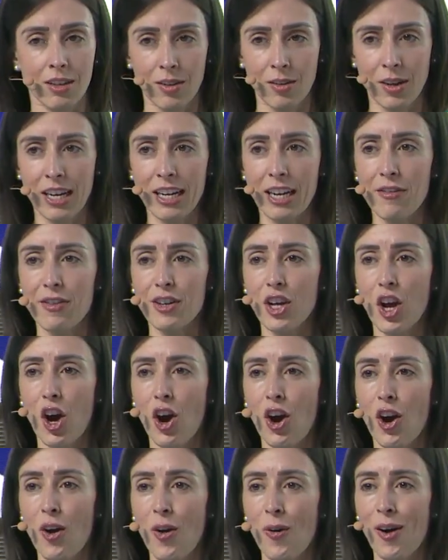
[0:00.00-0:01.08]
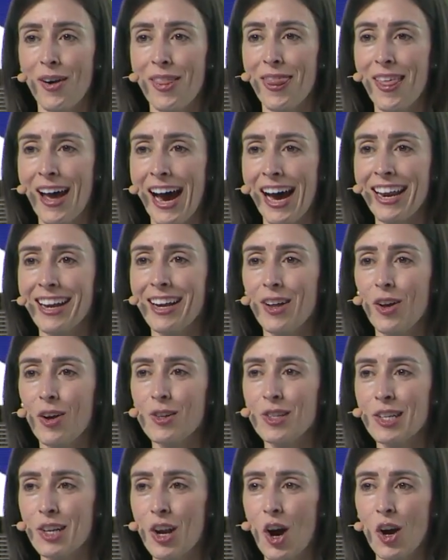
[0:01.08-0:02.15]
Going to give it a go. With that
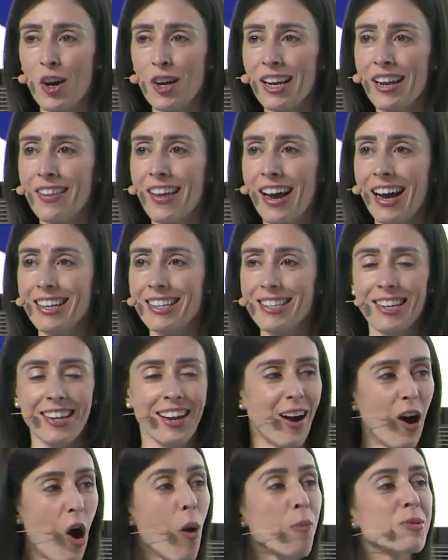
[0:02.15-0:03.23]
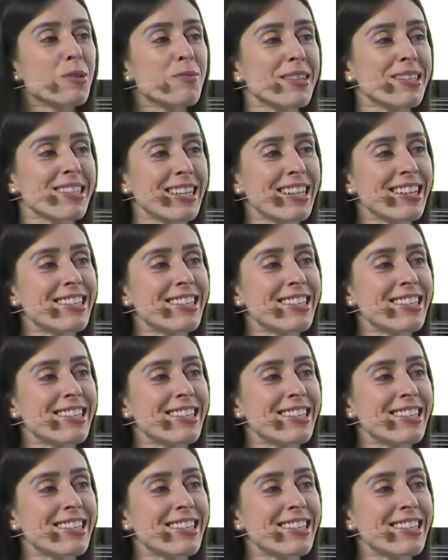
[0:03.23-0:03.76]
closing note and that optimistic